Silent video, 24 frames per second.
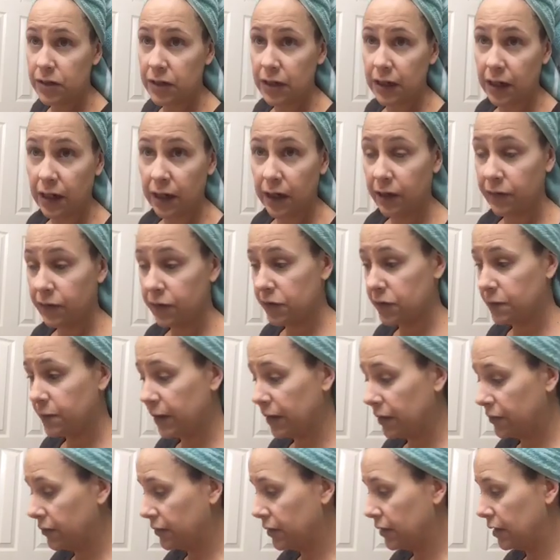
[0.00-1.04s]
It covers
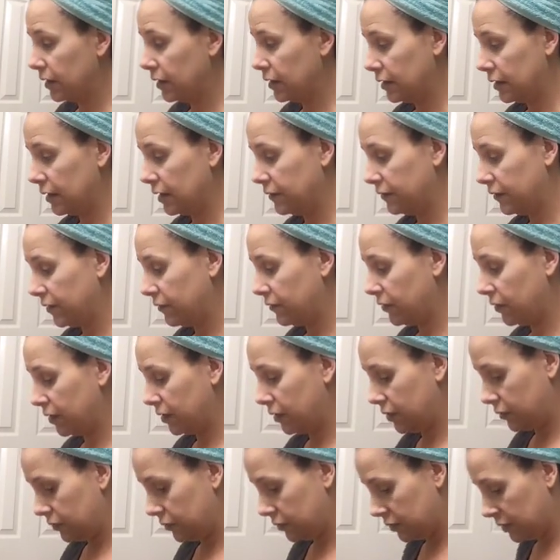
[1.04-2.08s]
better than anything I've ever
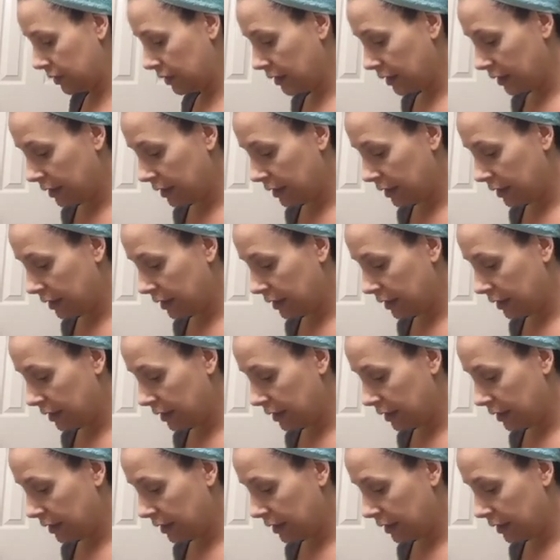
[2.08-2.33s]
used.